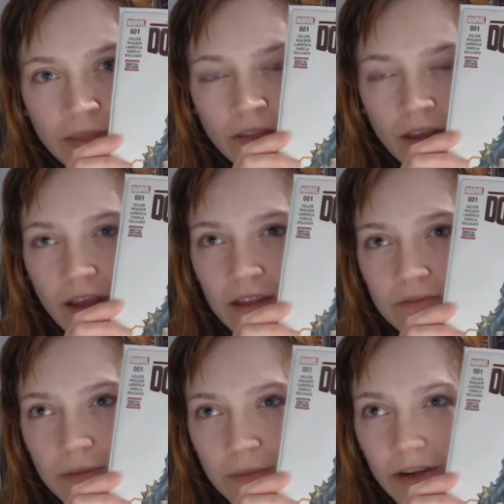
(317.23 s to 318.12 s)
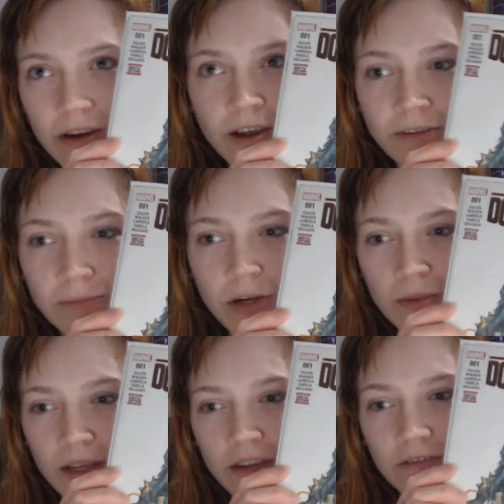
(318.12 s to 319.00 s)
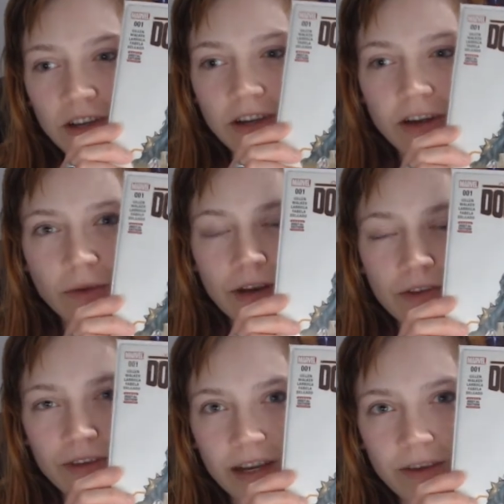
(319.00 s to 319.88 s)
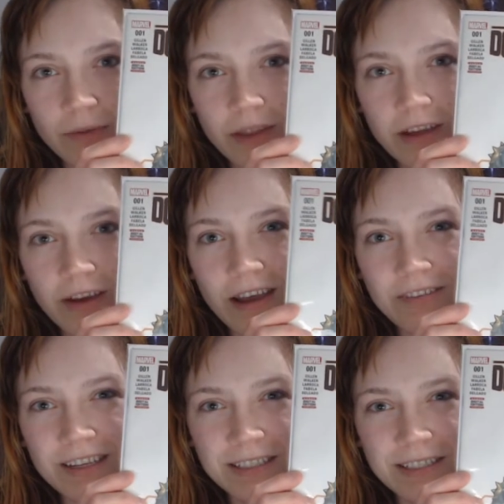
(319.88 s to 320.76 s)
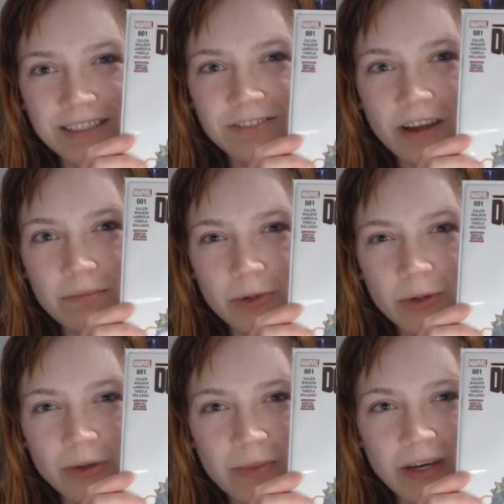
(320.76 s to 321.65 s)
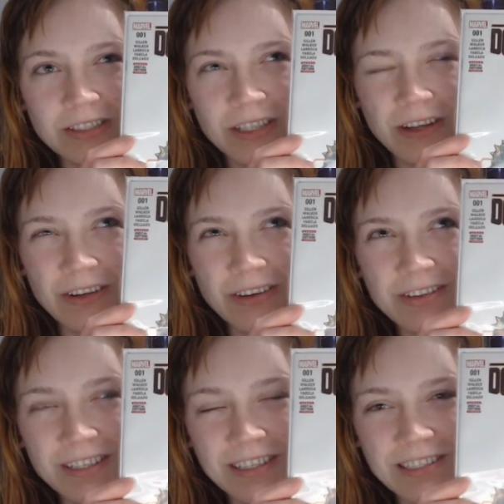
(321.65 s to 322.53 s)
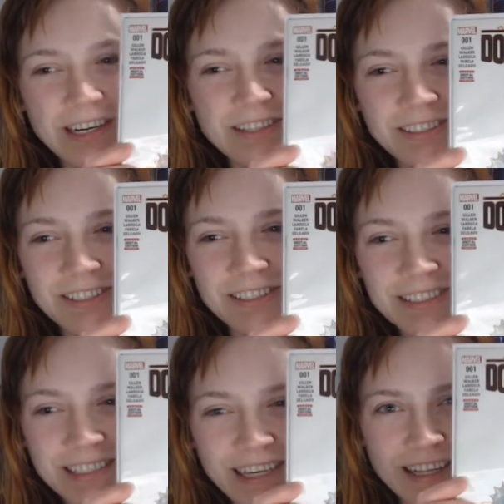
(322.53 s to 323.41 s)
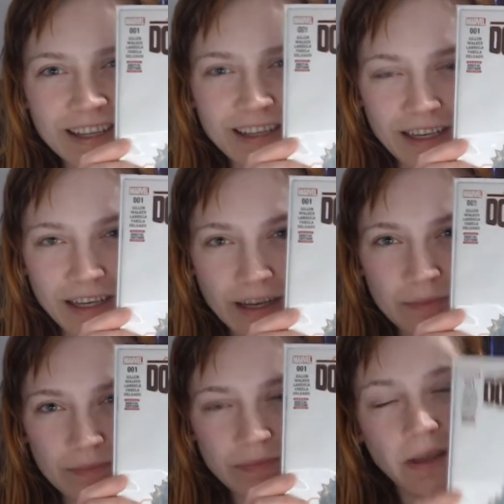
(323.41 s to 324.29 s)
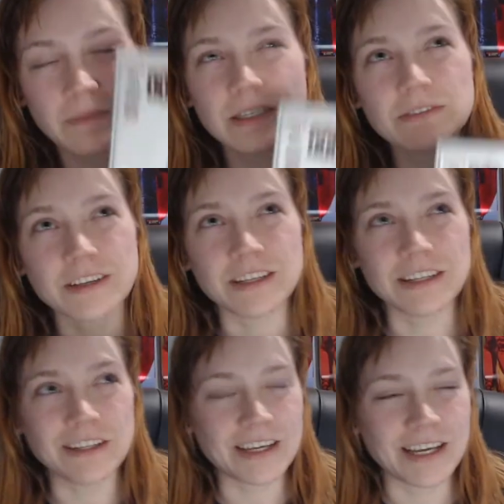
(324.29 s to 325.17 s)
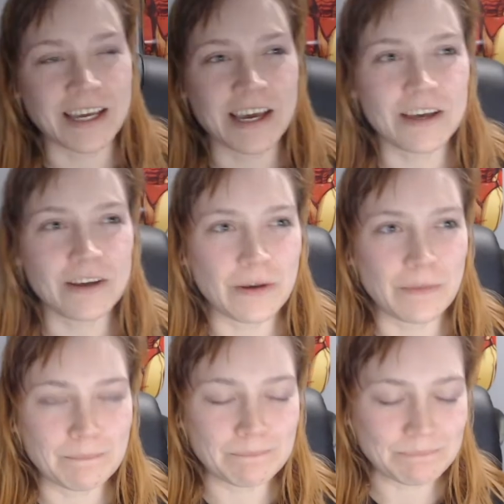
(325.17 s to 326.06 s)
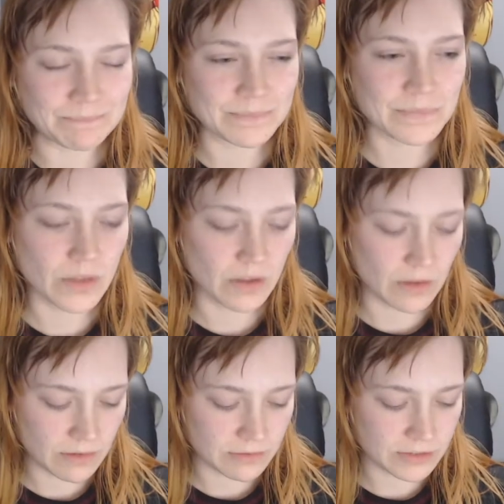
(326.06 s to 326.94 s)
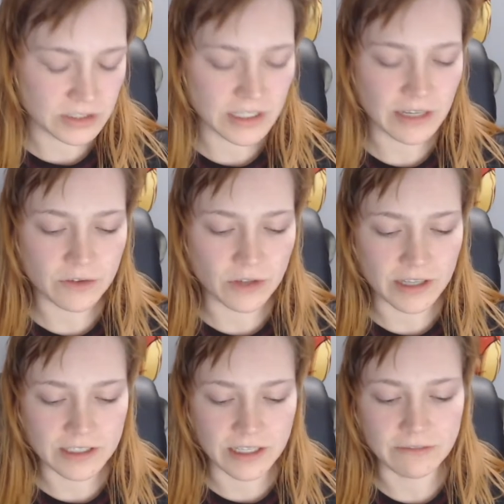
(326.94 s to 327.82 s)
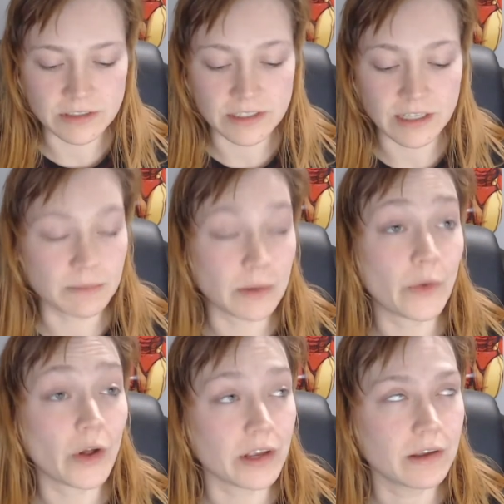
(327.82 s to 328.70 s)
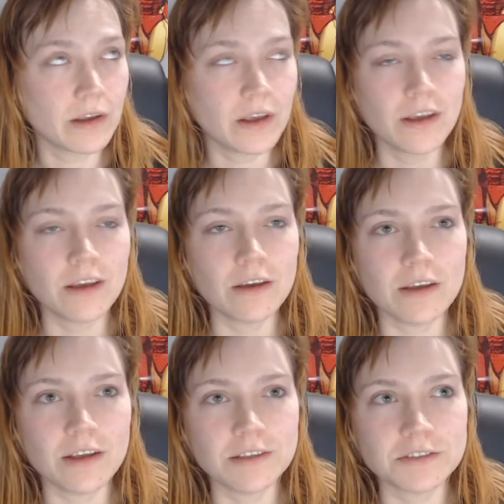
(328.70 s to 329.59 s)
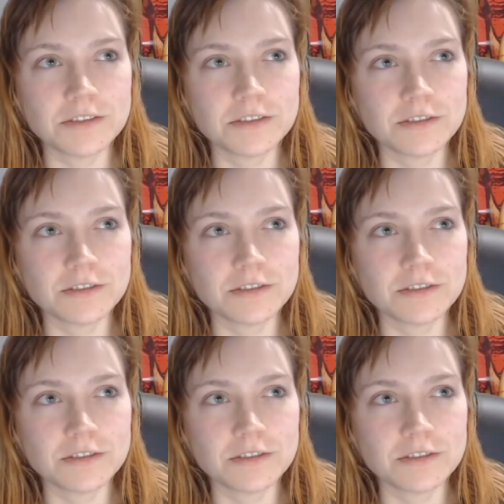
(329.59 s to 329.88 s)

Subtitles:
And then from there, I'll probably figure out a way to read it without having to drop buku bucks on the entire series. Like I'm definitely looking at for sake of collecting and for sake of my wallet, is